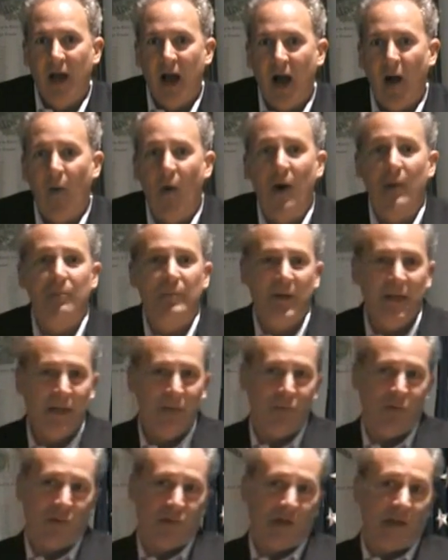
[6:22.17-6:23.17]
I want
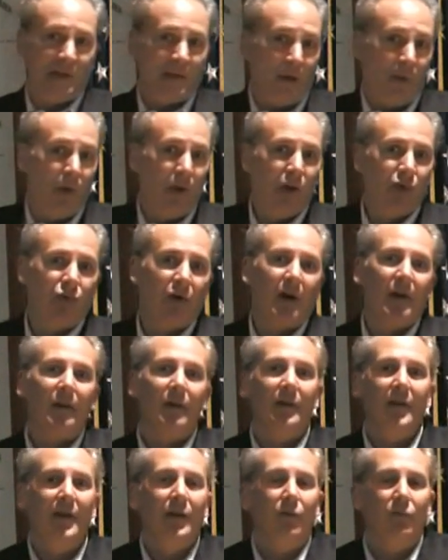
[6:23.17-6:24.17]
meaningful change. I want to try
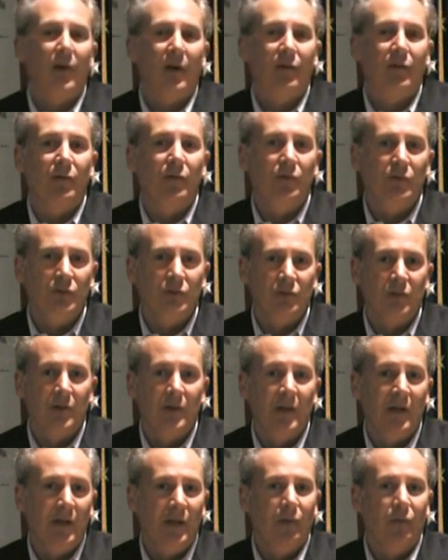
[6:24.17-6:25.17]
to lead a
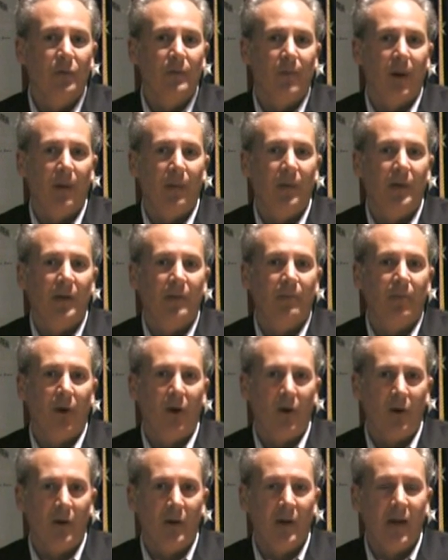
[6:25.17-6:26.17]
revolution in the Republican
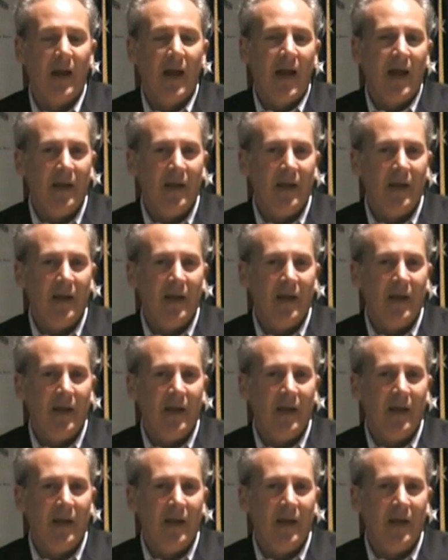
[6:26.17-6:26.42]
Party